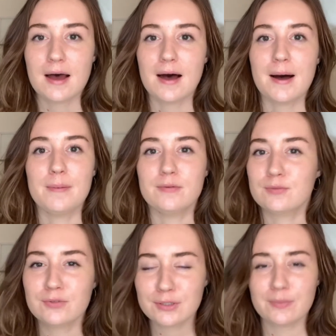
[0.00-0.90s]
It was
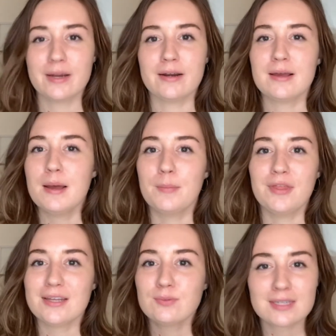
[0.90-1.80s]
really weird, but
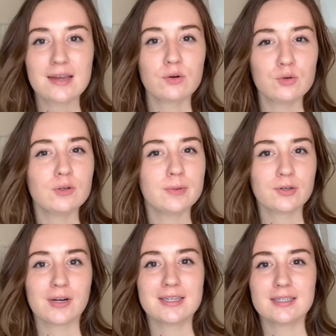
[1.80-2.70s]
that's what's kind of cool about
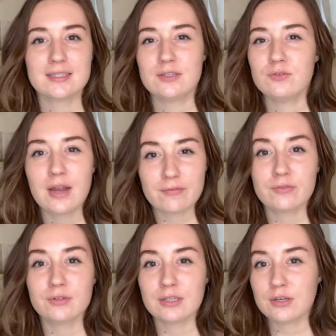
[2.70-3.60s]
Craigslist. You never
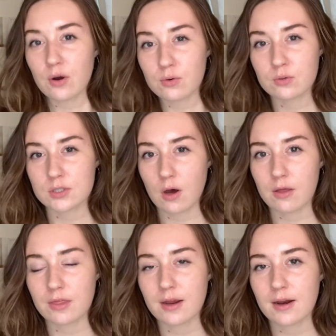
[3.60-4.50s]
really know who's
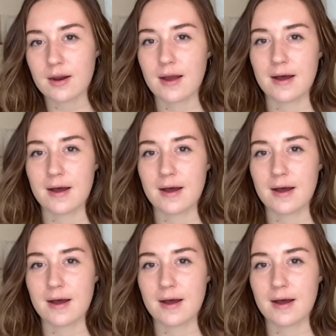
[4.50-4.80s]
on there.